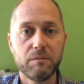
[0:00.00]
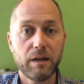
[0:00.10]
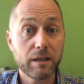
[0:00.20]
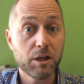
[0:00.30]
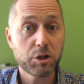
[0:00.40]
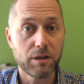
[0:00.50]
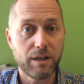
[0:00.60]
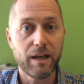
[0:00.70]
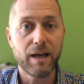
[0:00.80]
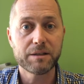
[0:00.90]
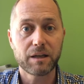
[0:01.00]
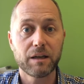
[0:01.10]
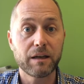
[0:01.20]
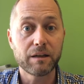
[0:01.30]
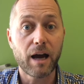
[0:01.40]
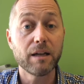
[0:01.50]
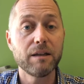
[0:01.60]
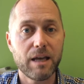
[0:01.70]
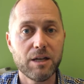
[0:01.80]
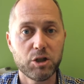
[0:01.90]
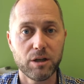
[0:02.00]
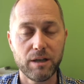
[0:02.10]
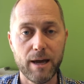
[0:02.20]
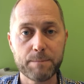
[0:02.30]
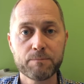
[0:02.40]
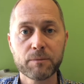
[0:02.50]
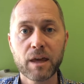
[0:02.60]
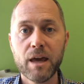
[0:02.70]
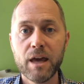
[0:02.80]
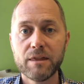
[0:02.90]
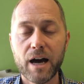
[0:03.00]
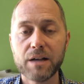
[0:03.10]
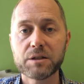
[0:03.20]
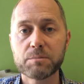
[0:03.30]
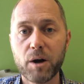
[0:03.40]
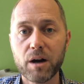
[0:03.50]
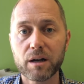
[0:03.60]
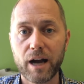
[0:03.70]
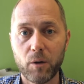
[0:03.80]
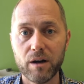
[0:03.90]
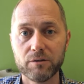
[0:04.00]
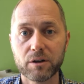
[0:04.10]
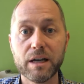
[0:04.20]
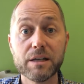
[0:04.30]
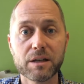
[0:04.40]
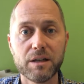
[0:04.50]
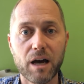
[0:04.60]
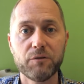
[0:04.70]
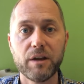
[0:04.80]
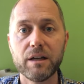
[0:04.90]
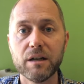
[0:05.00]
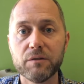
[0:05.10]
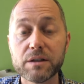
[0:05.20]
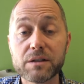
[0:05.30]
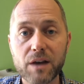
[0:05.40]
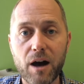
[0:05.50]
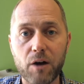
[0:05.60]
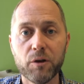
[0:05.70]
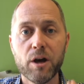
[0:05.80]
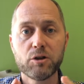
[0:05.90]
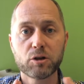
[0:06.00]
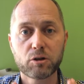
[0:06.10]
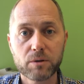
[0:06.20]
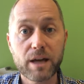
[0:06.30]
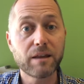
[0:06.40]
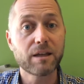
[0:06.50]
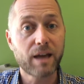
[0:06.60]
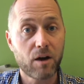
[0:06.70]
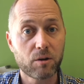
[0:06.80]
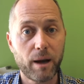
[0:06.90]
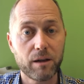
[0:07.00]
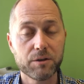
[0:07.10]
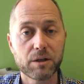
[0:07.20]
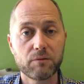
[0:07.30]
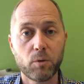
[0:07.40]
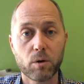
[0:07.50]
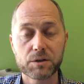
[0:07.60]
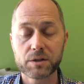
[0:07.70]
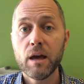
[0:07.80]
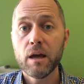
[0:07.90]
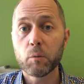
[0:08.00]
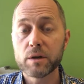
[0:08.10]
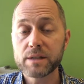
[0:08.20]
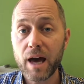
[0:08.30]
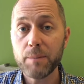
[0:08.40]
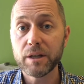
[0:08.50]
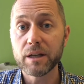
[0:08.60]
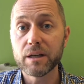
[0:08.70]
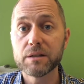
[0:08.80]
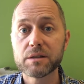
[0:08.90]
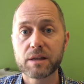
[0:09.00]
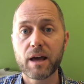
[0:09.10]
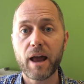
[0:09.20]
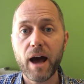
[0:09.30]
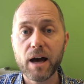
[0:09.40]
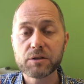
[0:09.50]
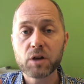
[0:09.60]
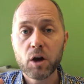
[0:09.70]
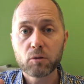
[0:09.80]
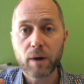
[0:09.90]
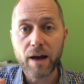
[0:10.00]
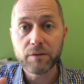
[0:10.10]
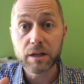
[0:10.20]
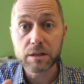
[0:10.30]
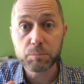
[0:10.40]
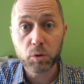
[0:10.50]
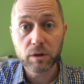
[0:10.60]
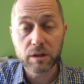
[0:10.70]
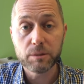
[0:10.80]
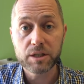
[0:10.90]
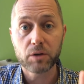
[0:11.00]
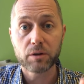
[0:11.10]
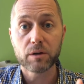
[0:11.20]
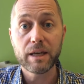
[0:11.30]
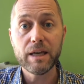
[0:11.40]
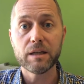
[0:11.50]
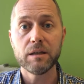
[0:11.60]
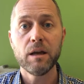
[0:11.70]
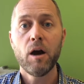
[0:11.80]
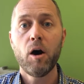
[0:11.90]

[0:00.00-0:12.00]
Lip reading: ignition yet, hasn't ignited the engine yet. That spark, however, is enough in and of itself to create the counterbalancing force. And what's happening is that as gravity is pulling the material in,